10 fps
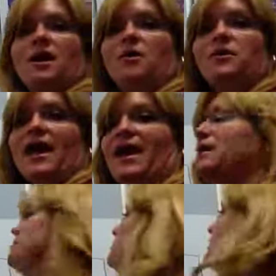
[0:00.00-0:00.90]

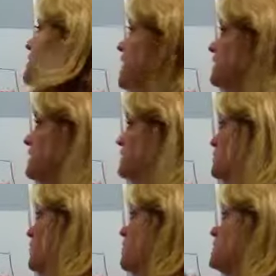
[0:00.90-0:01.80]
Okay, the pre-calculus
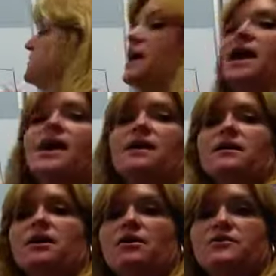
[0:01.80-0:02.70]
course
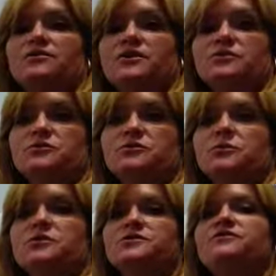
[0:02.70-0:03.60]
at Carthage Central
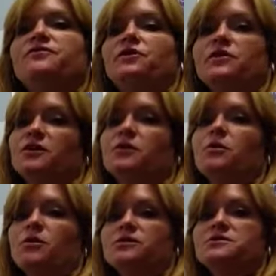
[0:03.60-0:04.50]
School is a full year
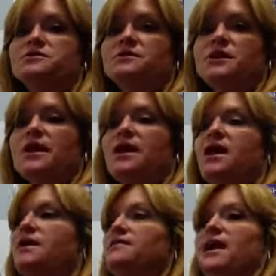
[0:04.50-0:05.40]
course.
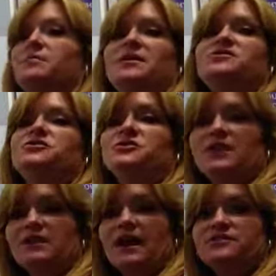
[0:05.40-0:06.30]
That means you're in
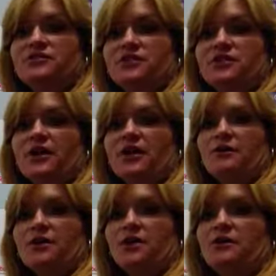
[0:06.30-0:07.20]
the class for the entire
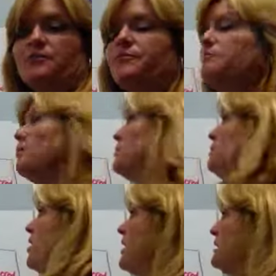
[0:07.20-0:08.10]
year. But we
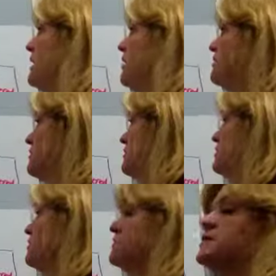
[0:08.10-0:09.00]
break it down into
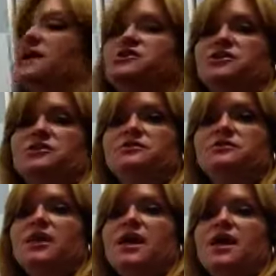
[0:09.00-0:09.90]
two sections.